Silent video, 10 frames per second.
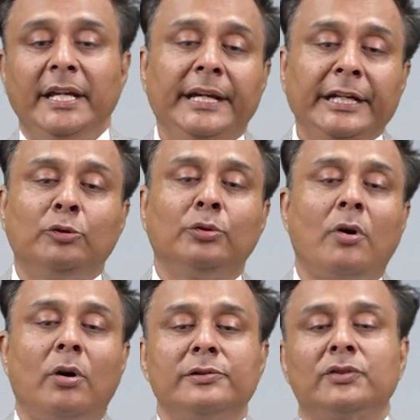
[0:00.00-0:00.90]
It could
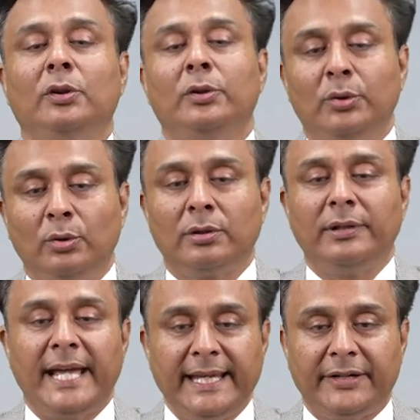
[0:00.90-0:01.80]
also look
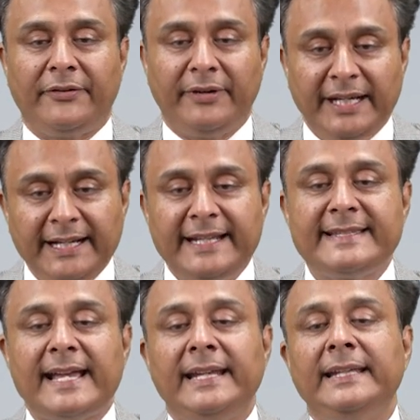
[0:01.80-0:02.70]
like
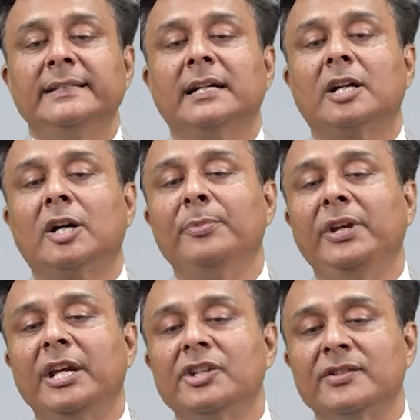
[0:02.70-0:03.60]
redesigning the
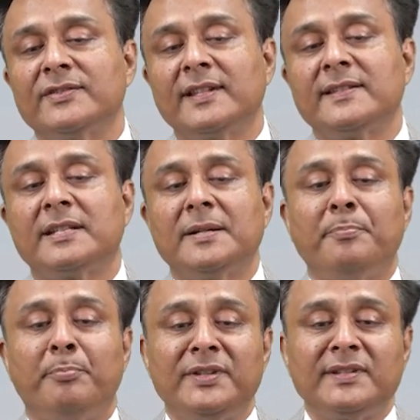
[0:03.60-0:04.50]
communication
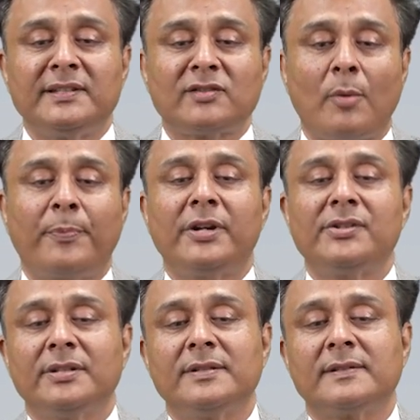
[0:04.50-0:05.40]
system, business
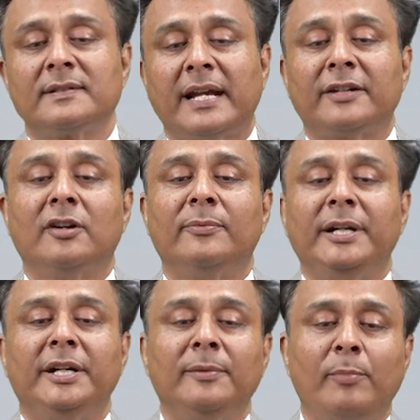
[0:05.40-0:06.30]
operations, and
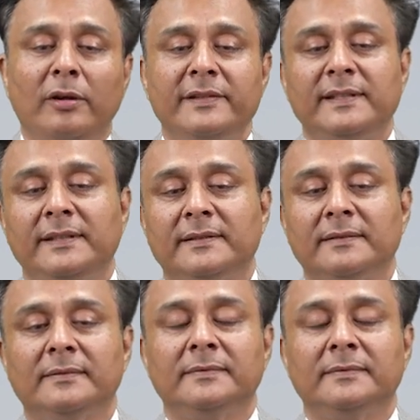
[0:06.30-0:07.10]
governmental policies.